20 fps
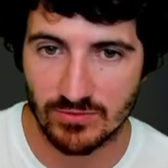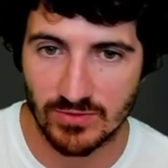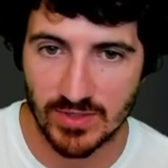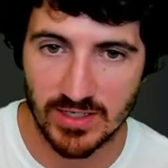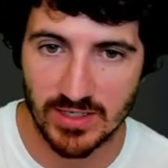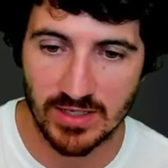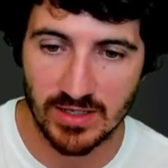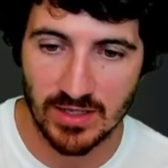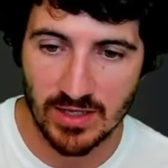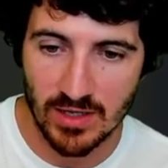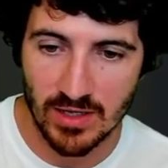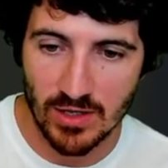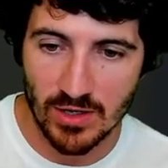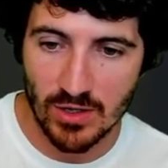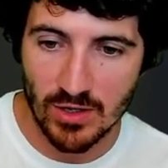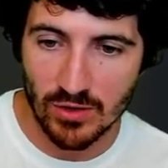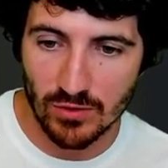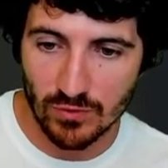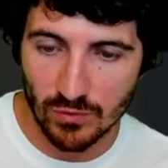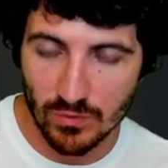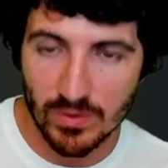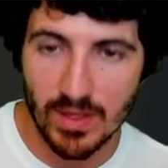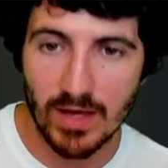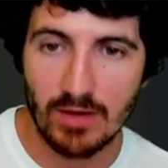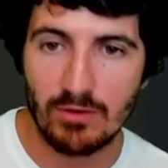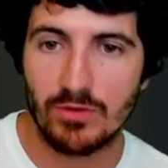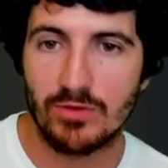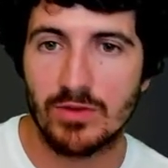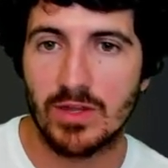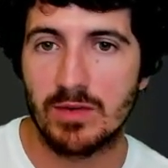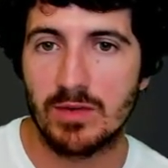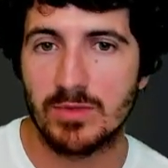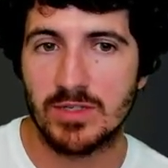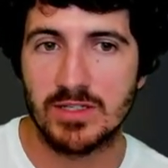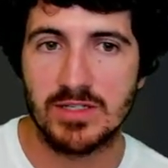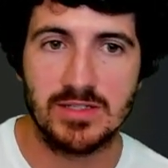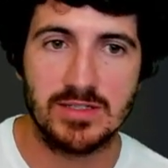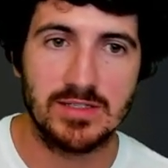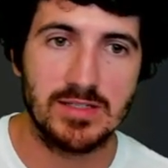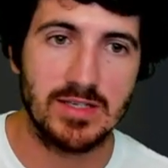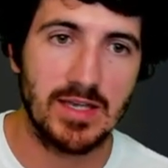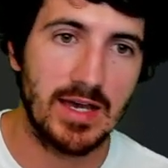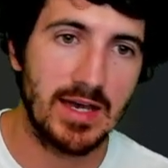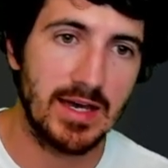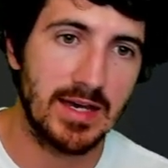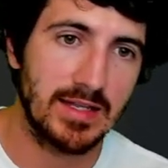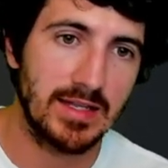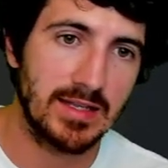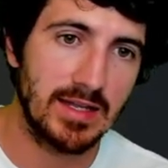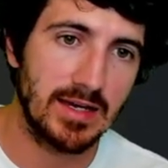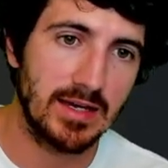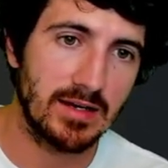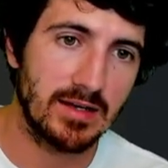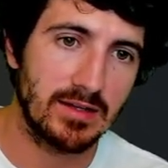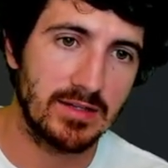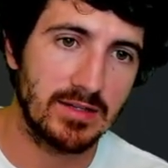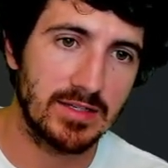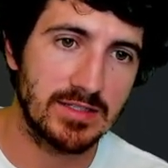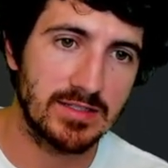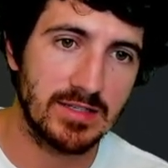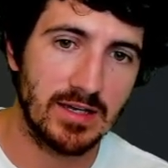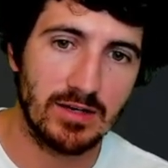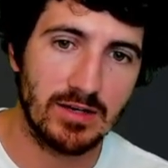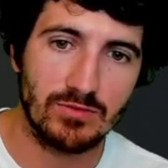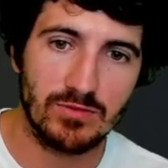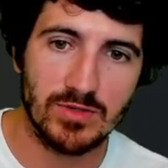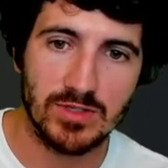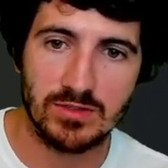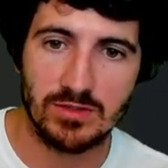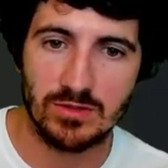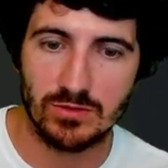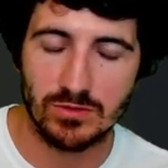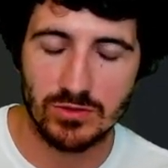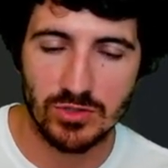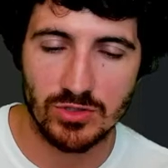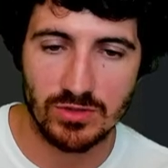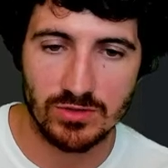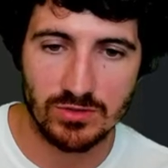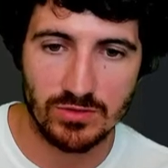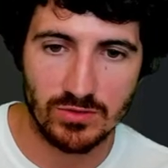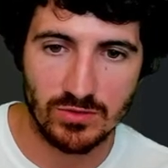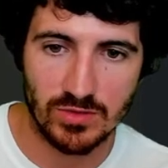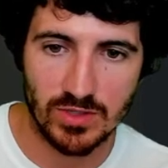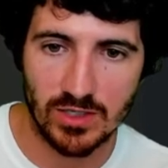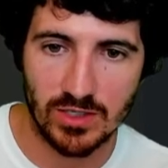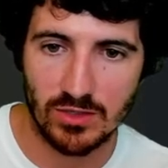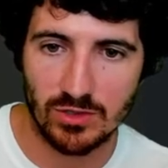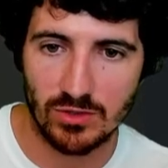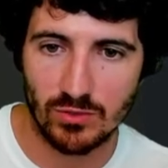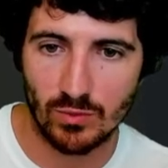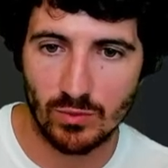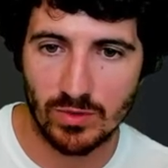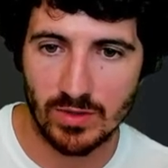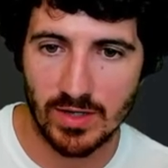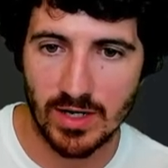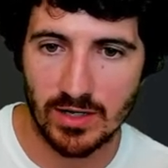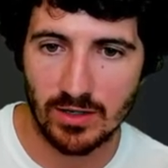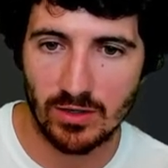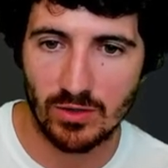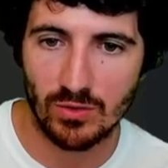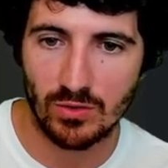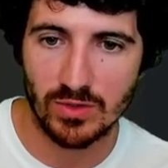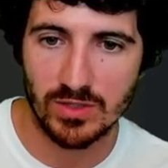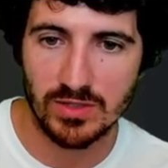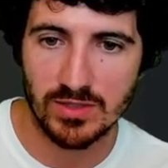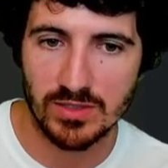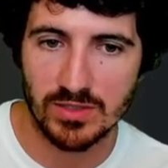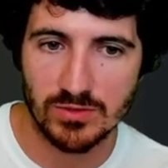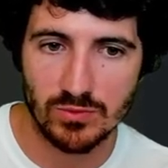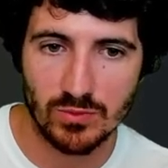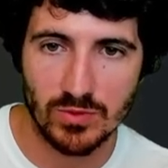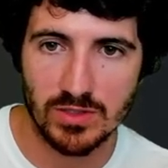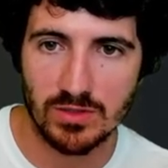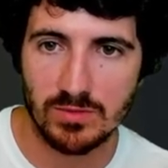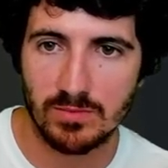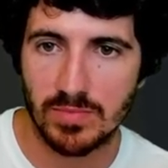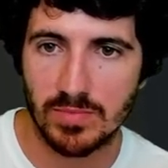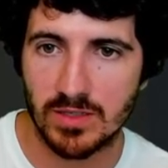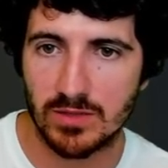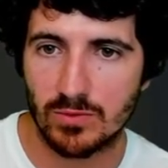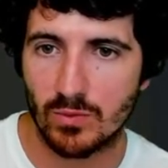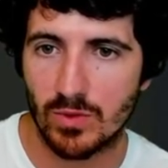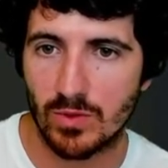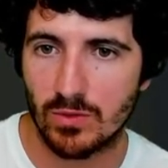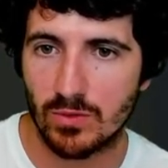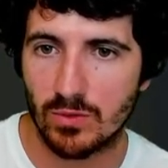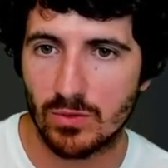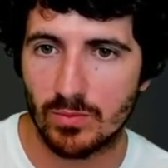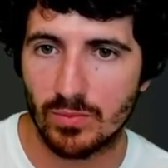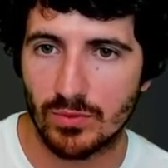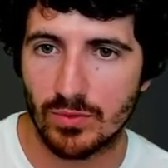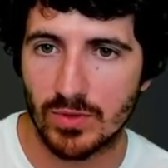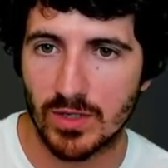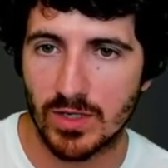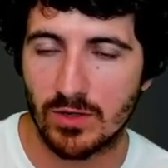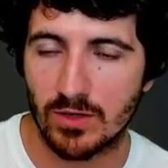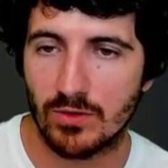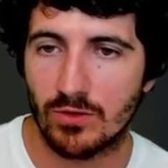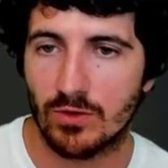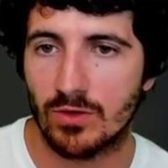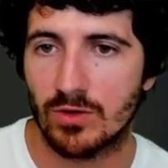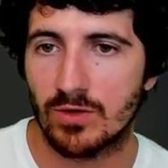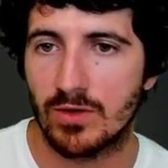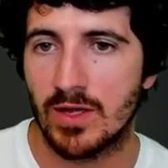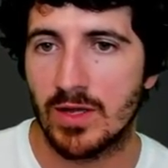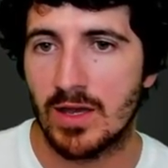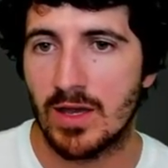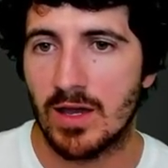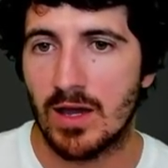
already to download the images at a desired resolution. So here we're hard coding this one, but we could put another